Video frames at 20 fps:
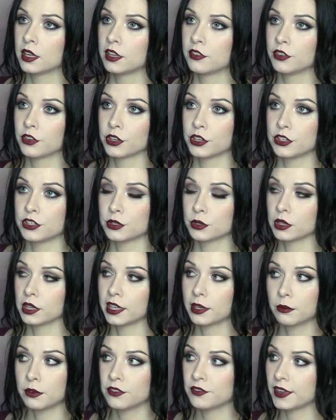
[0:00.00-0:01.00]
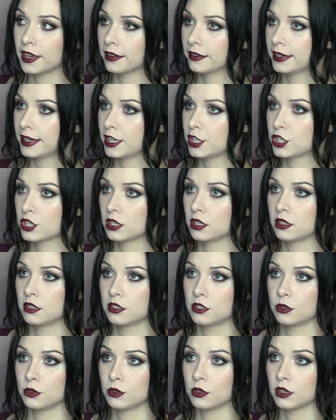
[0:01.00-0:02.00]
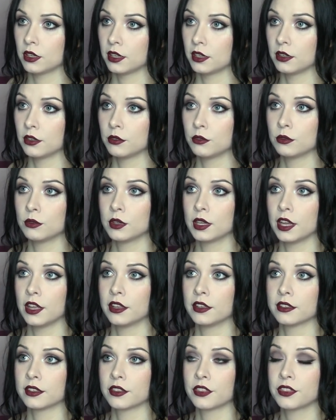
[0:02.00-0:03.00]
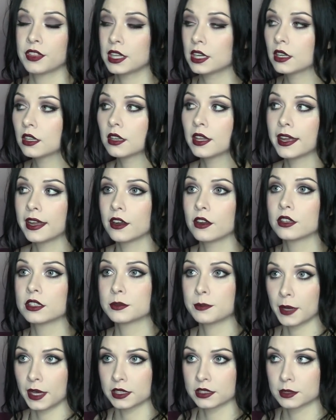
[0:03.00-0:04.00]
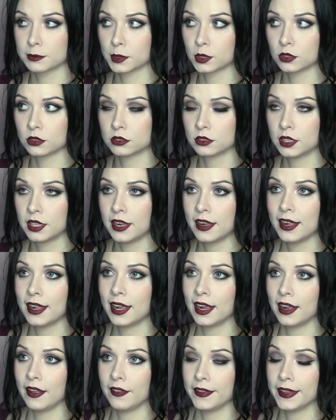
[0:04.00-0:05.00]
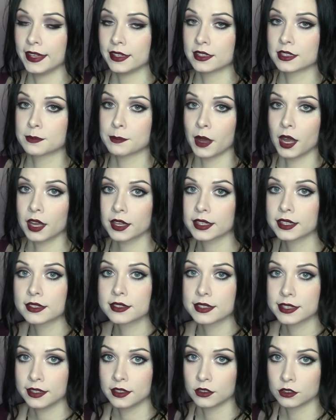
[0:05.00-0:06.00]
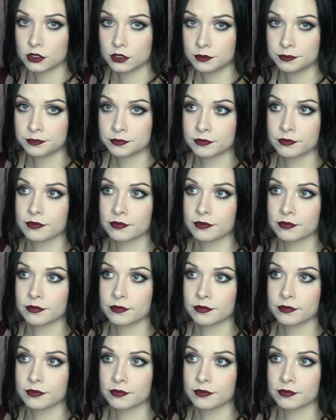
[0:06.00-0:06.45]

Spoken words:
If you're gonna do a liquid foundation, do as thin a layer as possible, and then spot conceal,